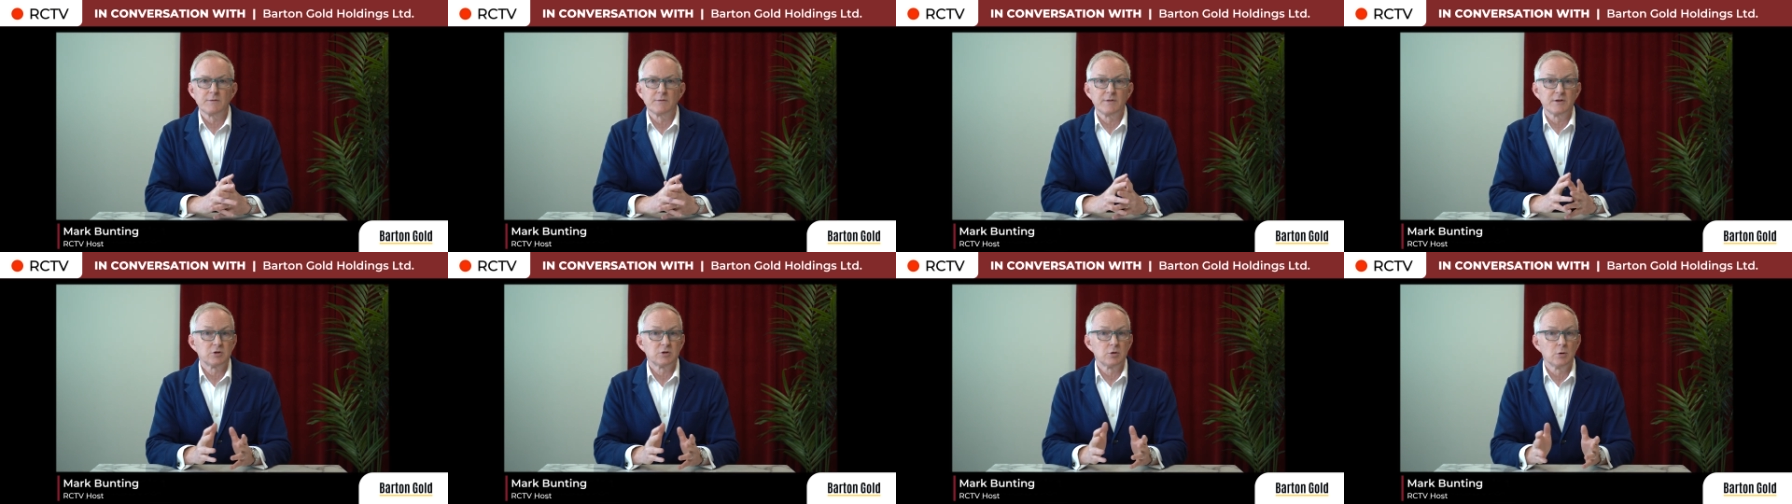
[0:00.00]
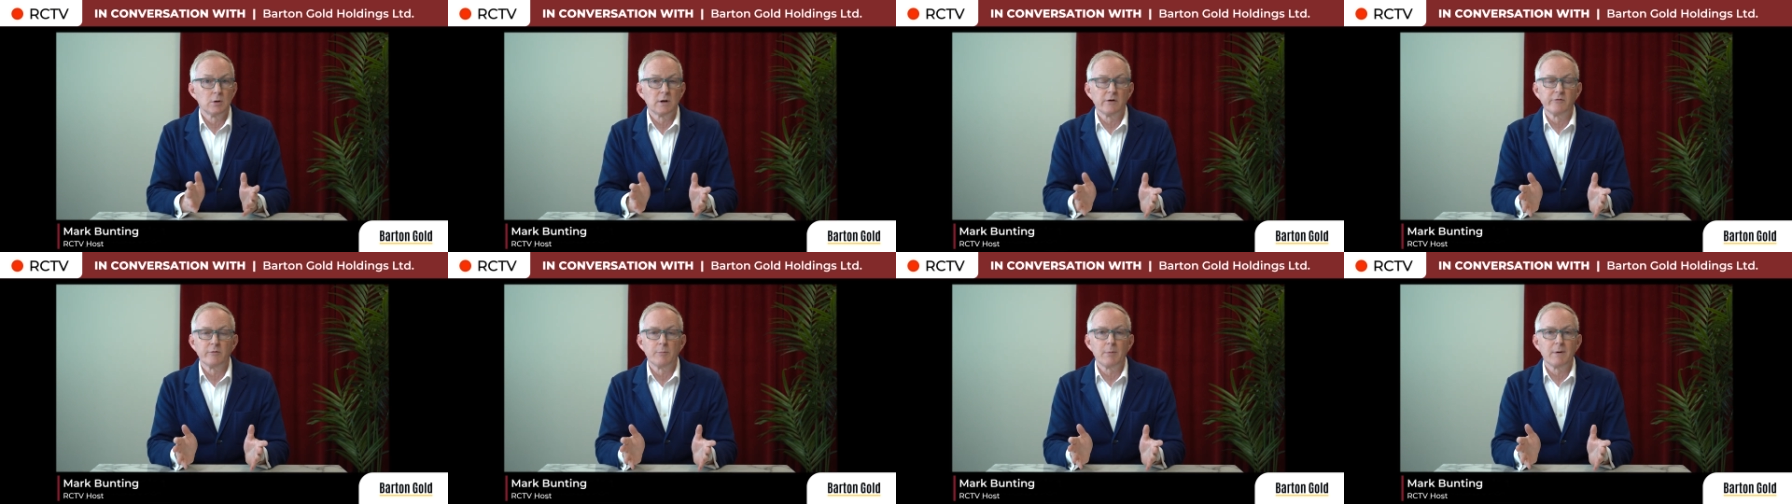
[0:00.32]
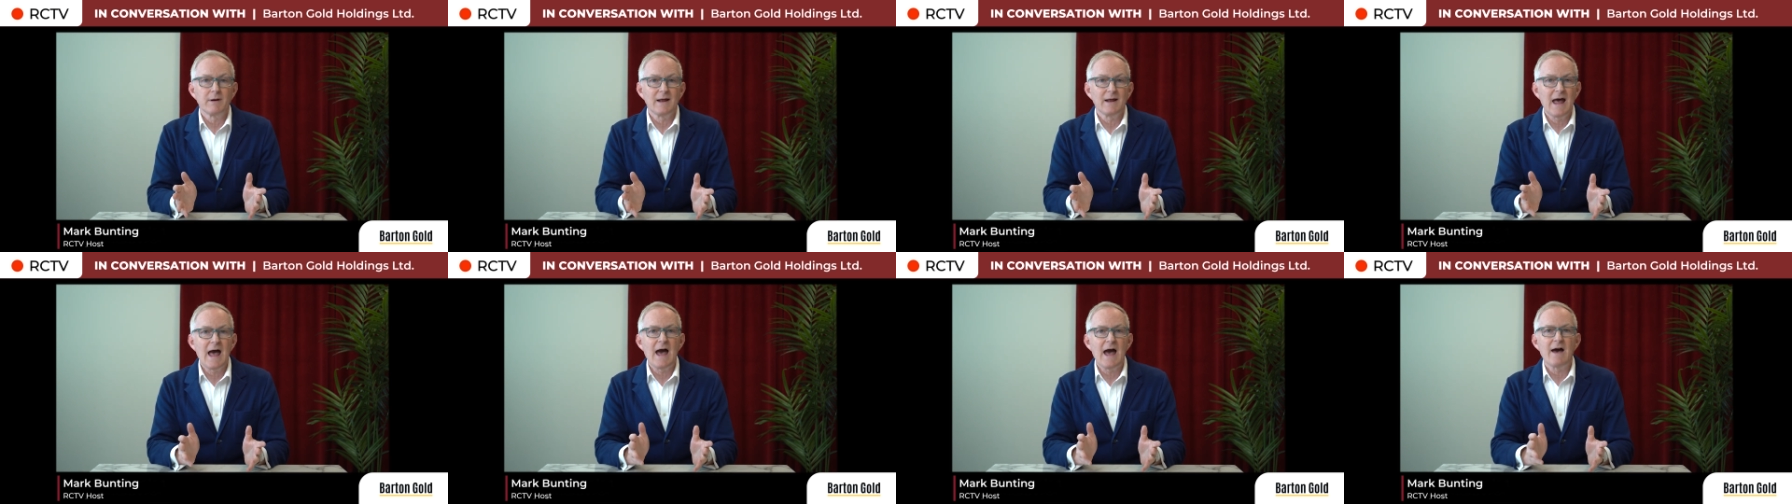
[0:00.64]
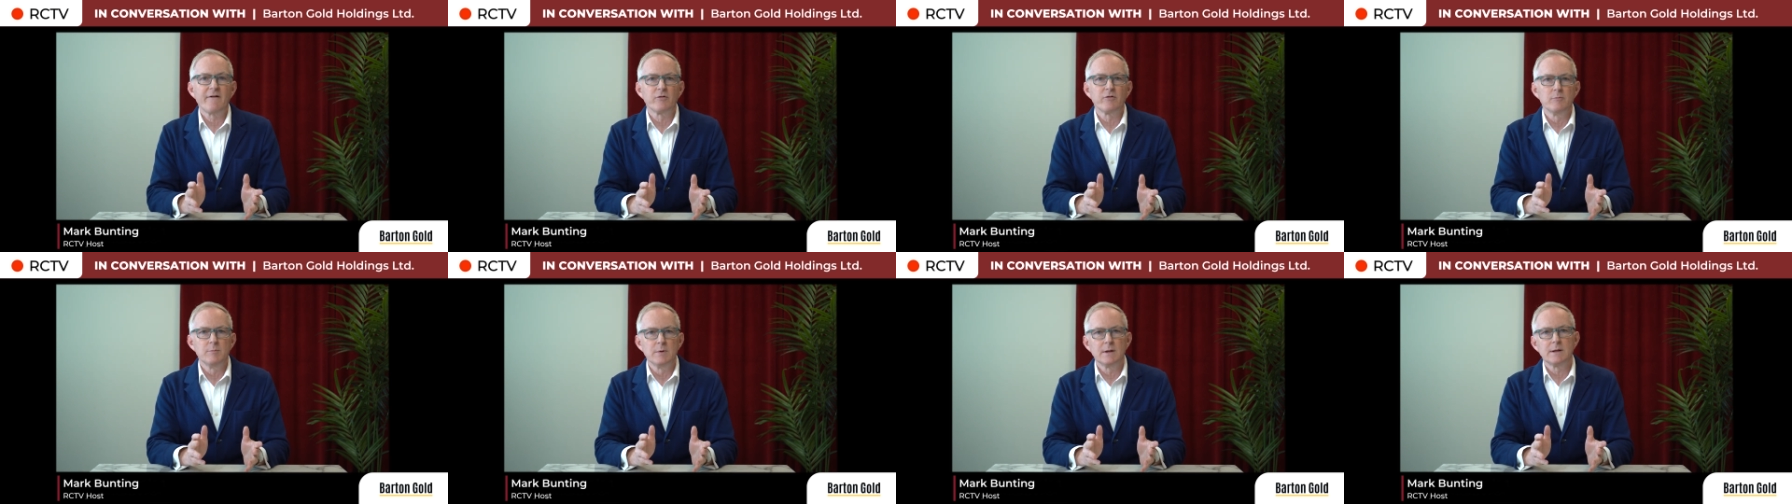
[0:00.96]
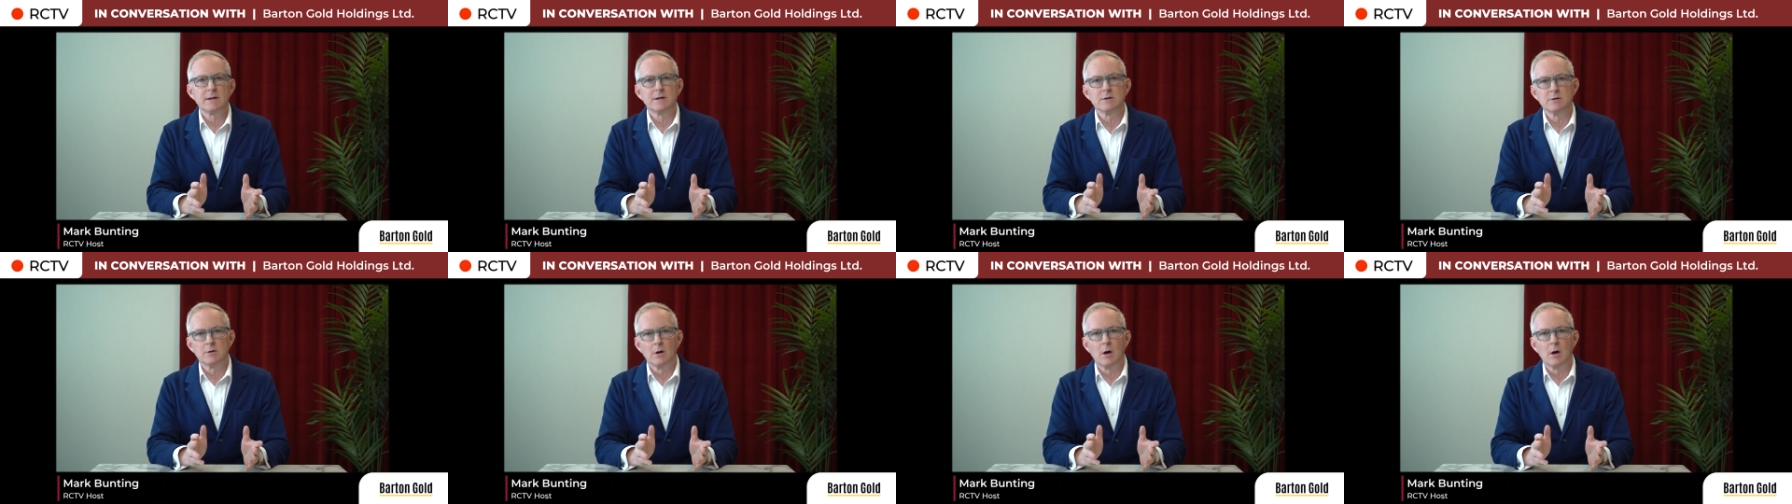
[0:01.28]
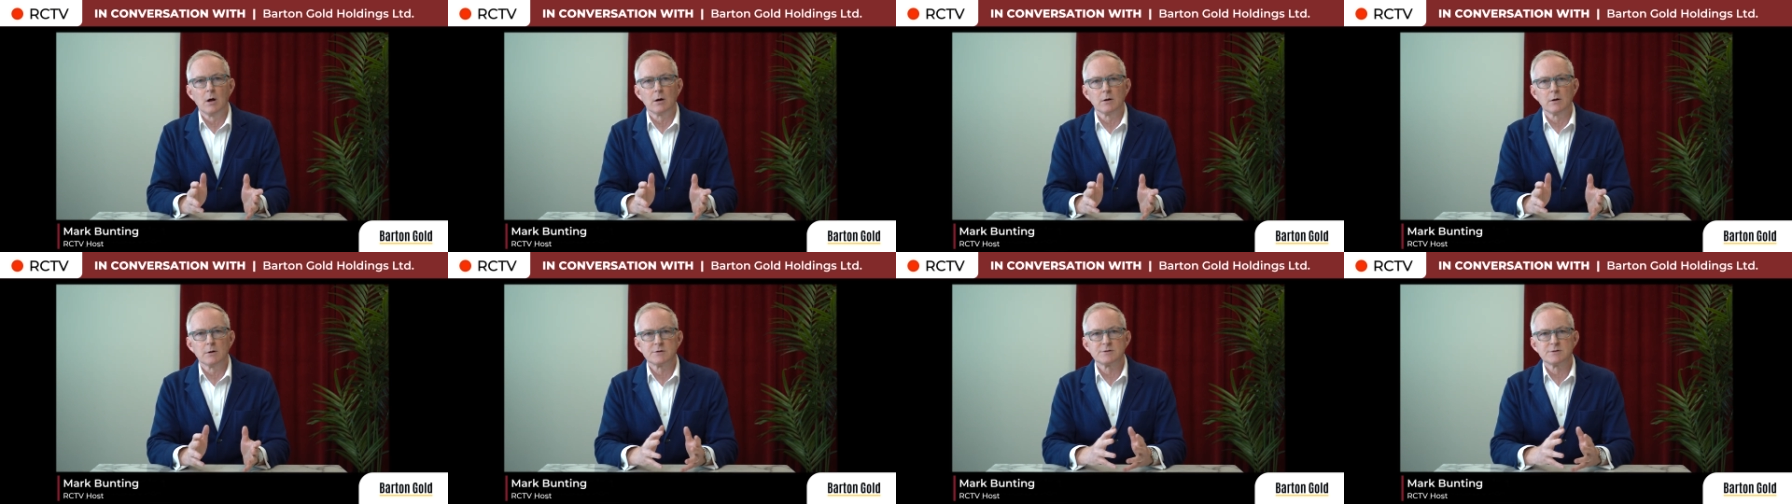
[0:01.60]
the tune of about
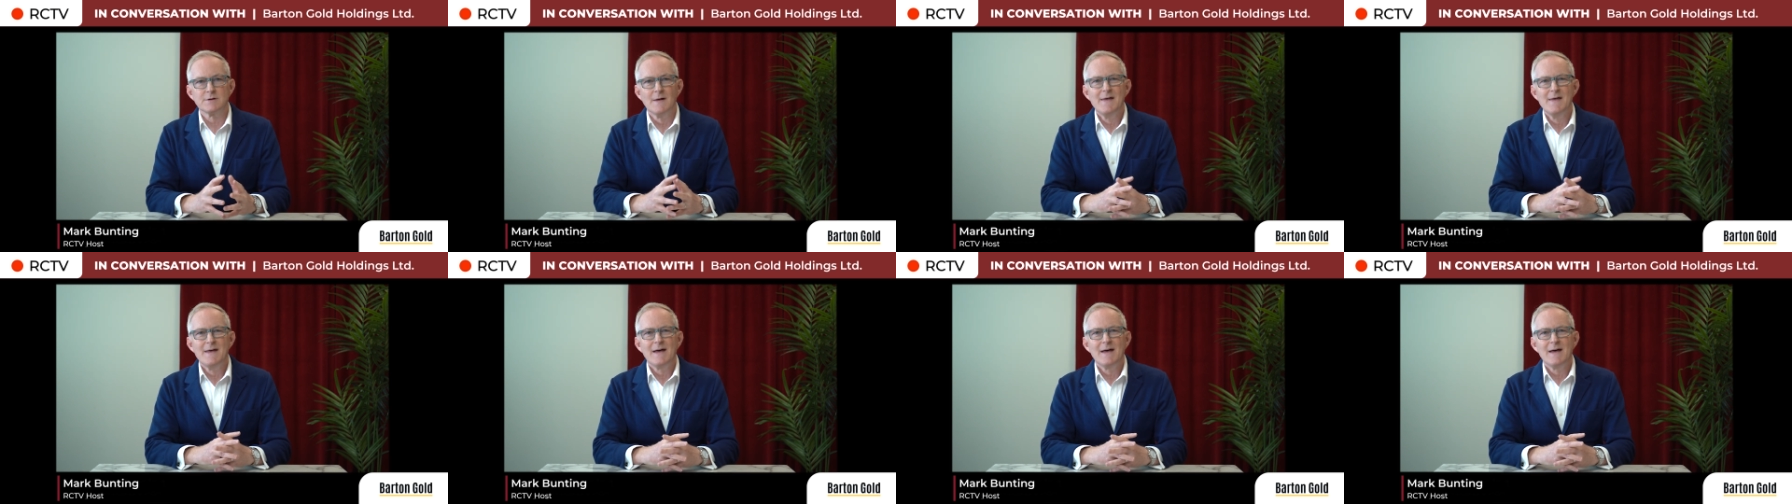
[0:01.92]
$500,000.